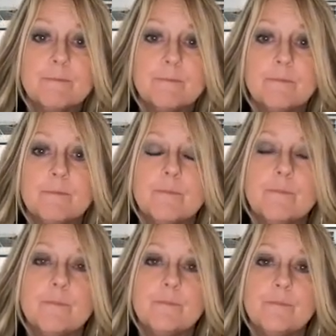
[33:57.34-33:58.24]

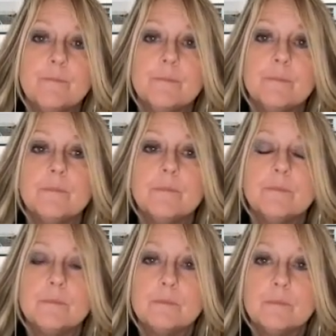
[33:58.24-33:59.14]

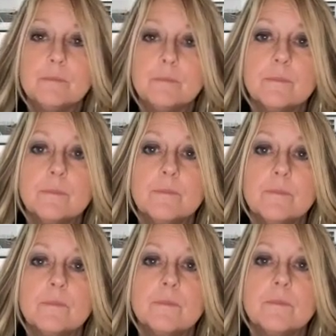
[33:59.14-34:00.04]

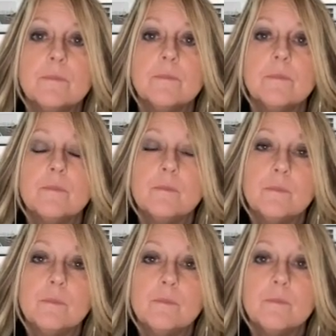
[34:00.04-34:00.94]

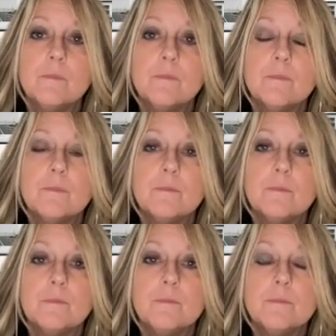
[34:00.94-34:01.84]

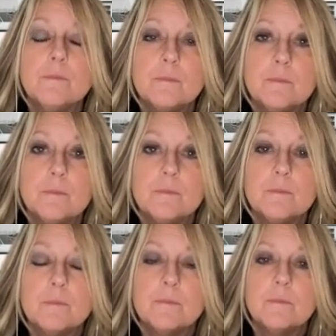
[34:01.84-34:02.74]

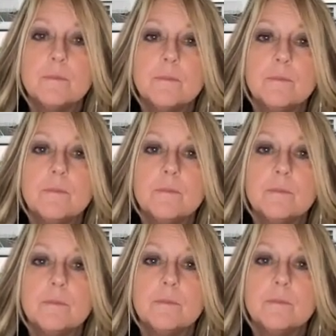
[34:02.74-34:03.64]

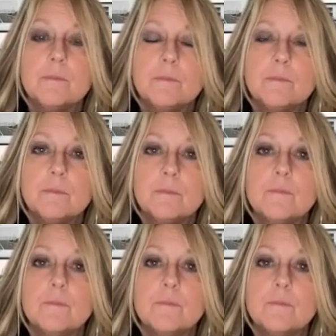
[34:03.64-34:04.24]
[no speech]